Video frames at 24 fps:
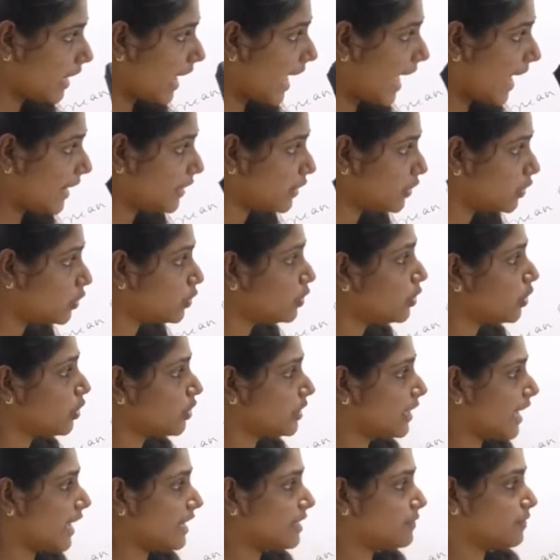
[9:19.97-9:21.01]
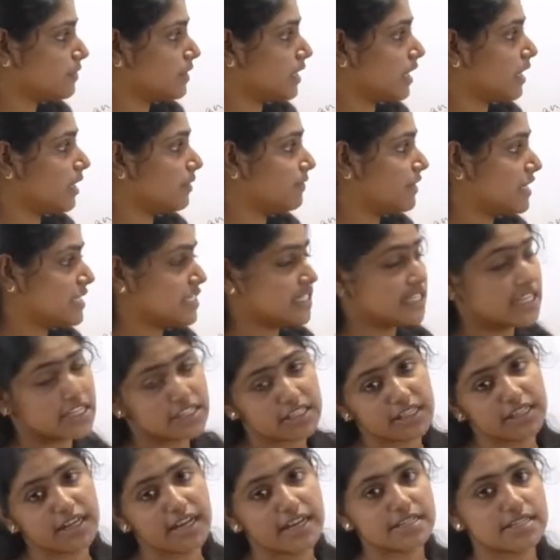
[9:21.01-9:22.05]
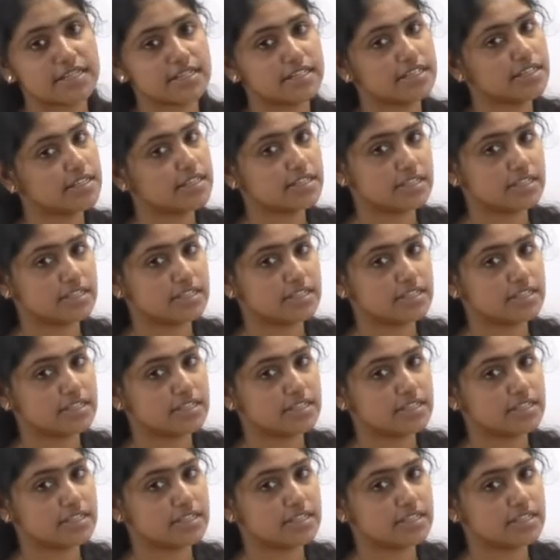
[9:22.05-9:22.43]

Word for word: and you know that uh, vegetation density